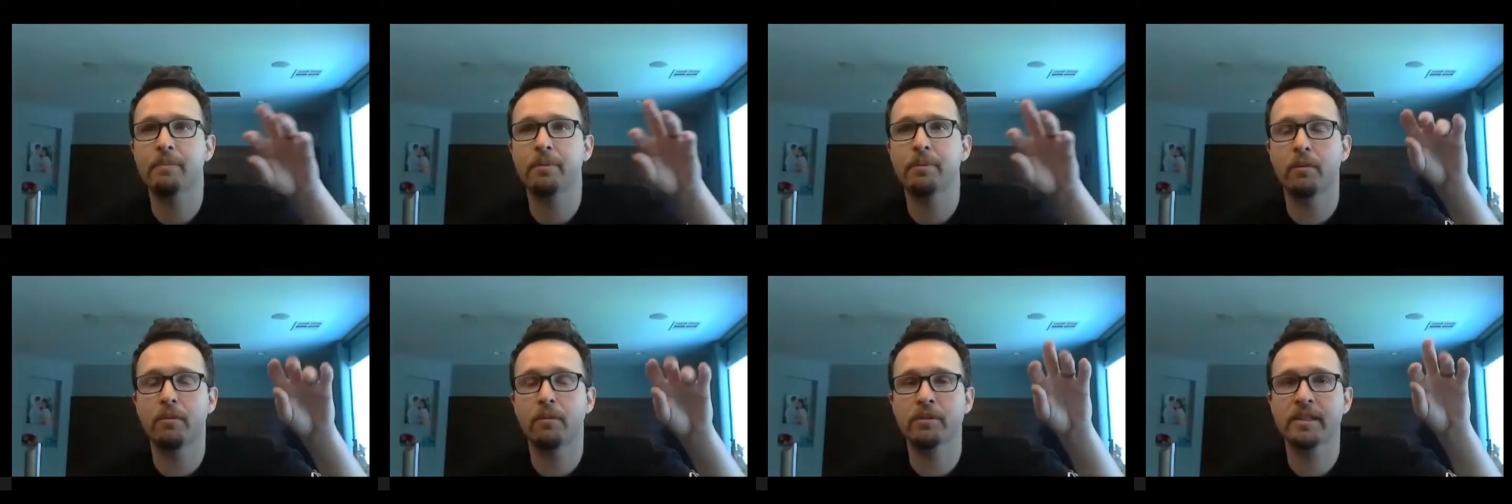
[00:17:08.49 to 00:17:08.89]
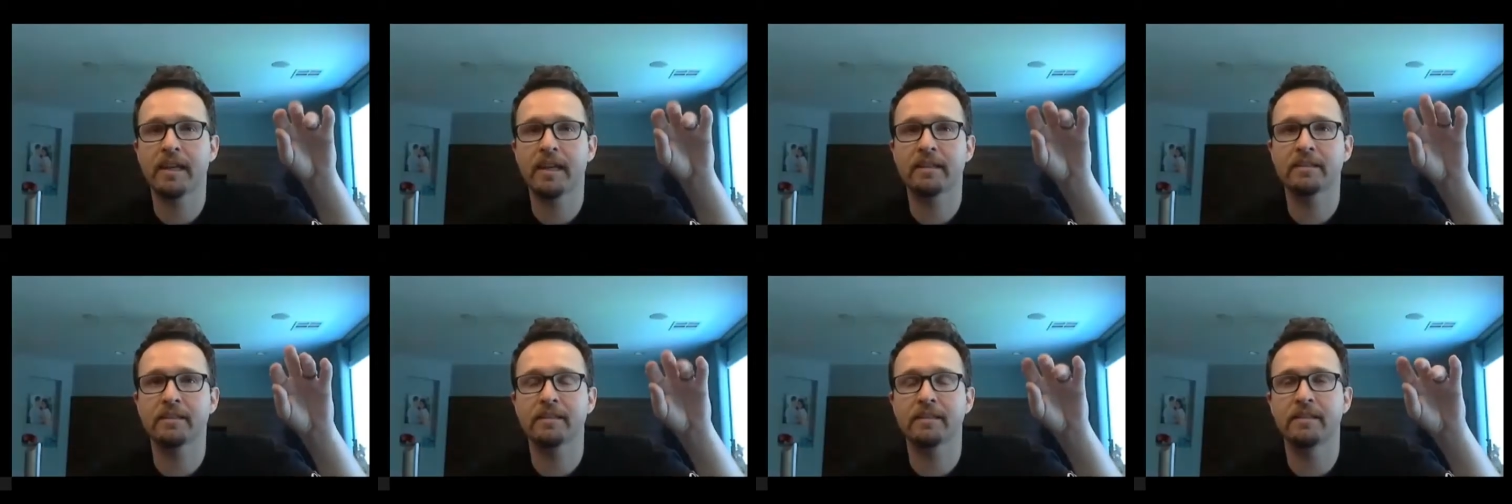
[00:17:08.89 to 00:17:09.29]
It almost
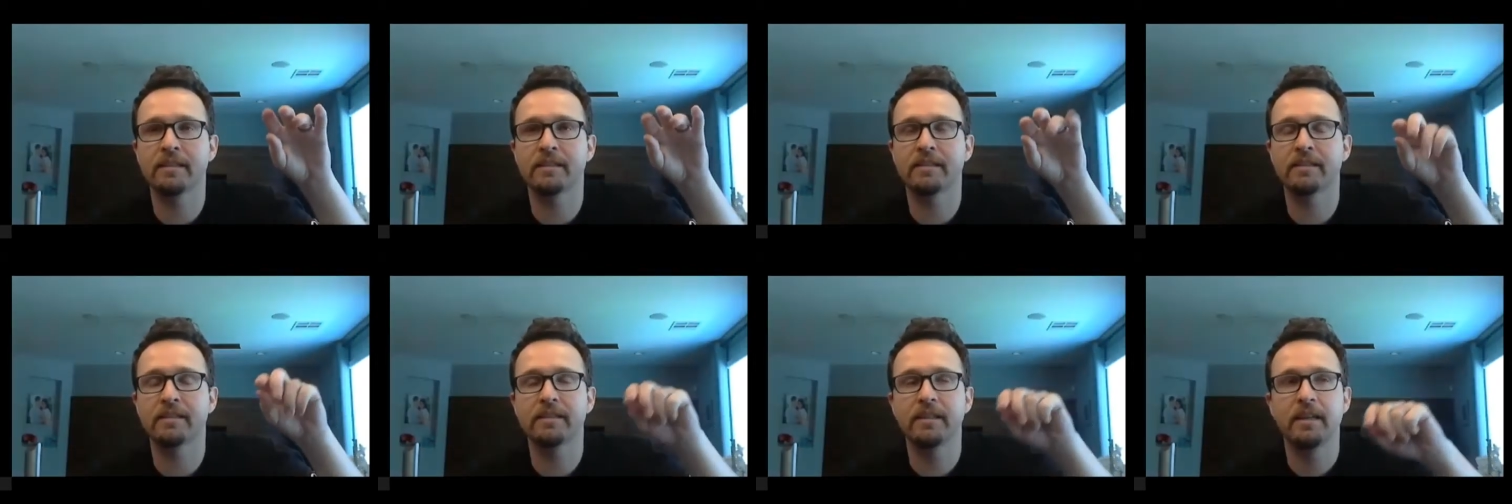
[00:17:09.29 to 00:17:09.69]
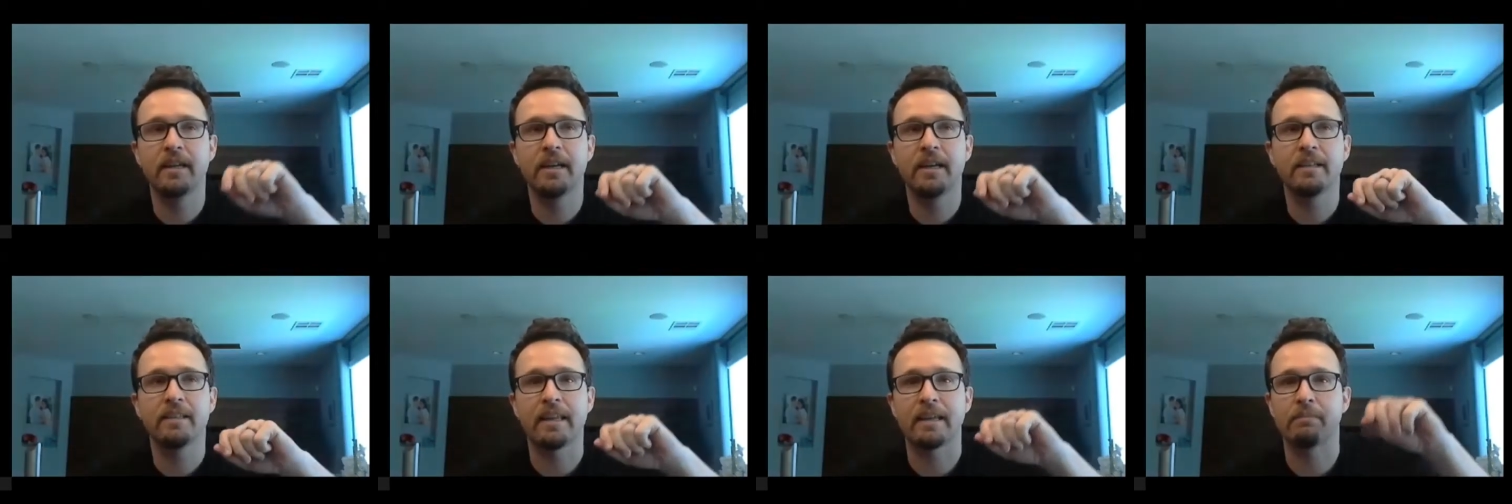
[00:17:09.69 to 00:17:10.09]
has this
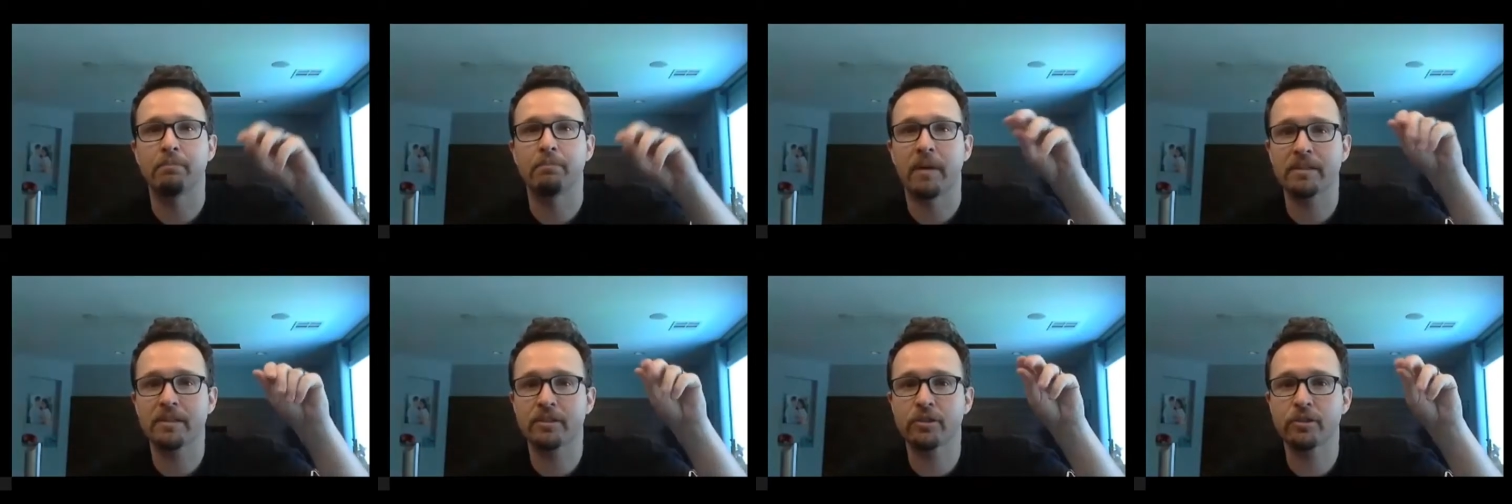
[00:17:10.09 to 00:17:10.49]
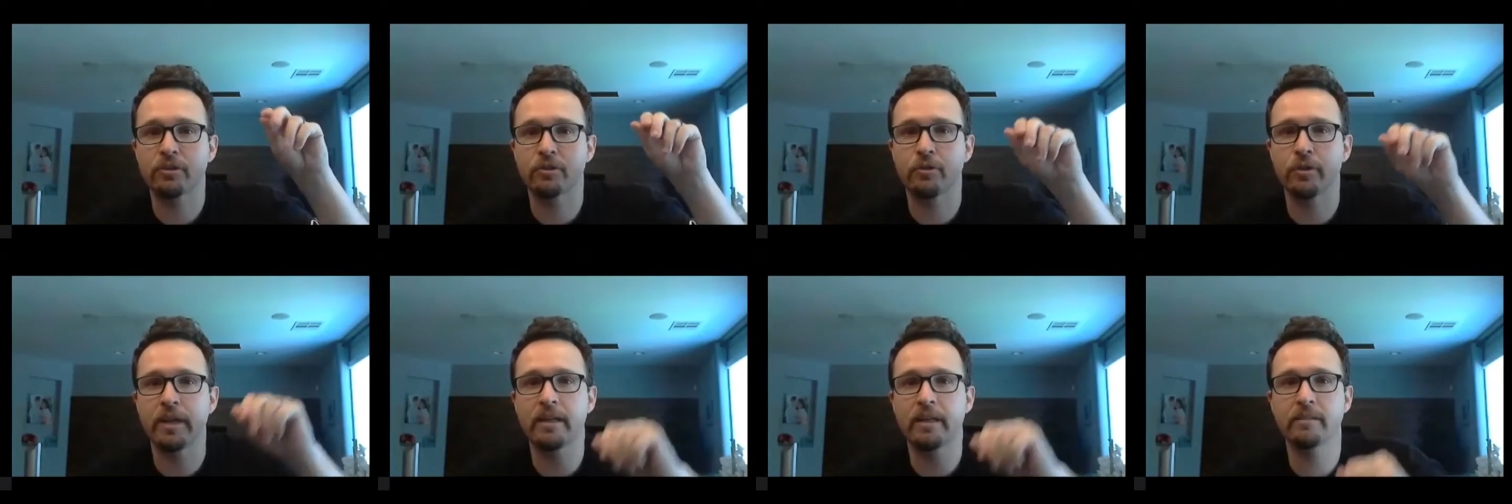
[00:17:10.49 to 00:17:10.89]
like mustard
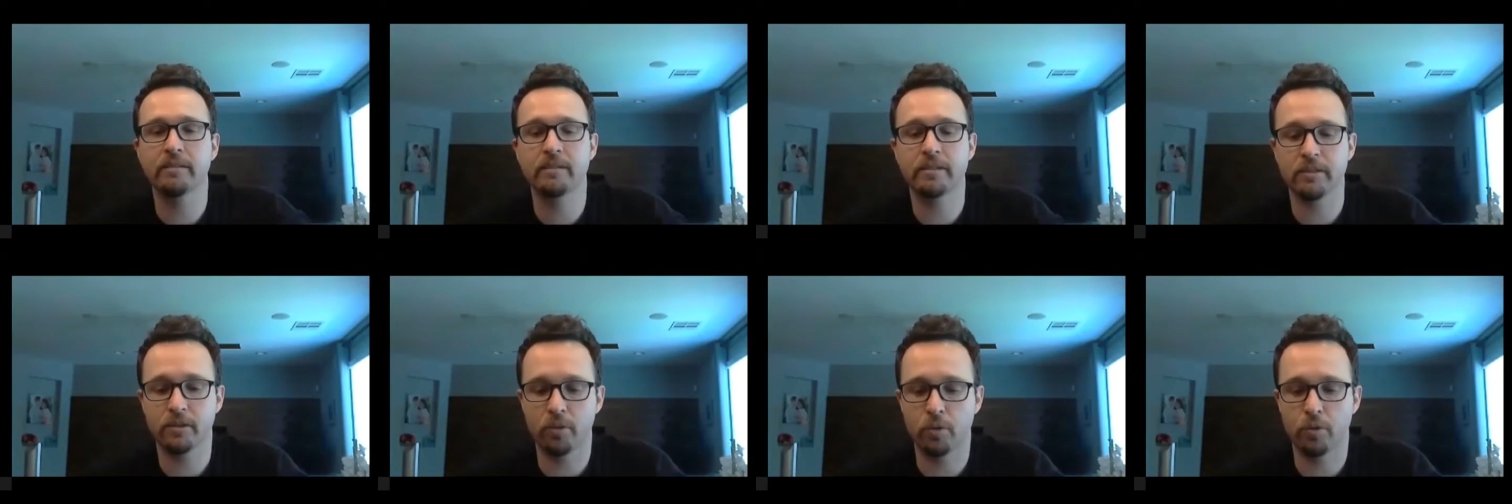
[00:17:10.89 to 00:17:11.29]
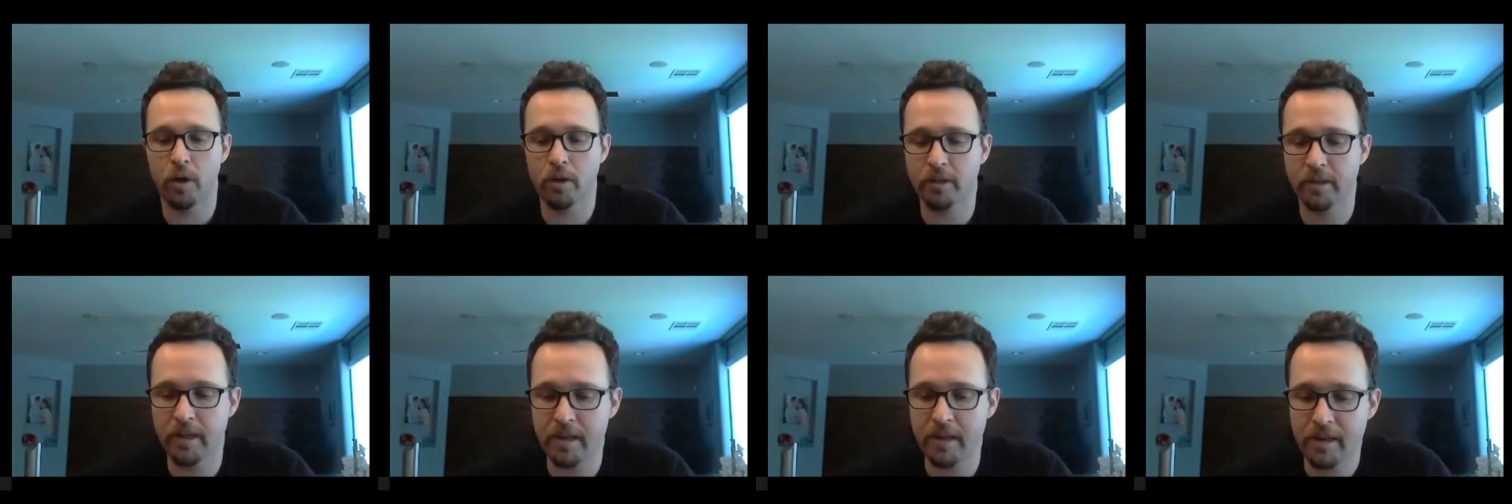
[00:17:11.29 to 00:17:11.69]
greens
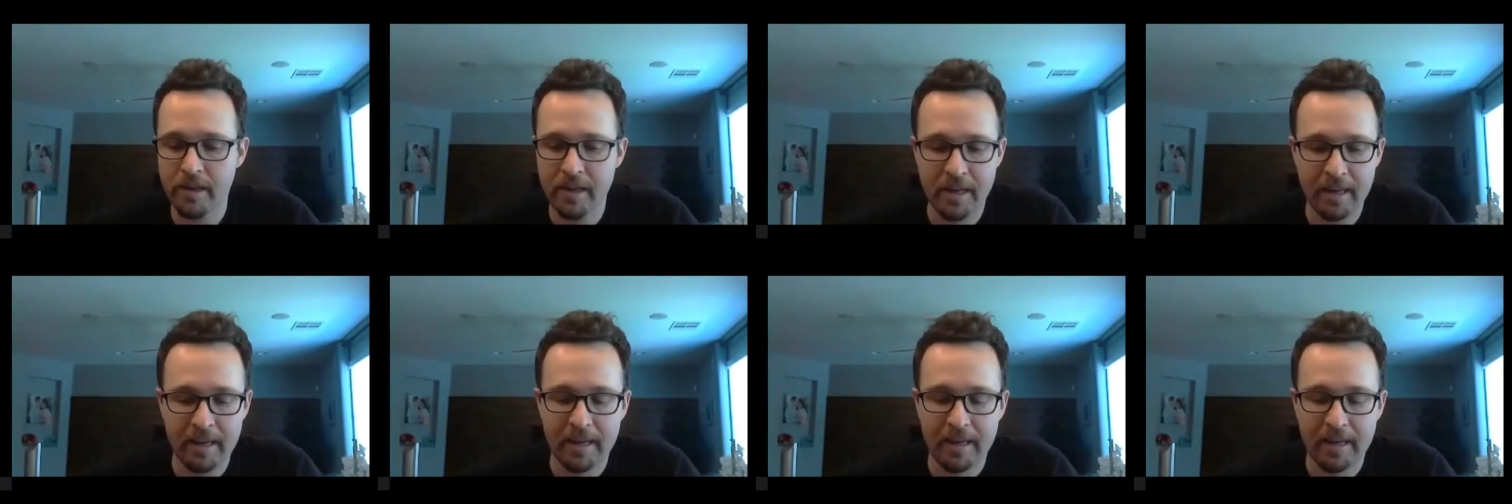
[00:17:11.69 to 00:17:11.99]
quality,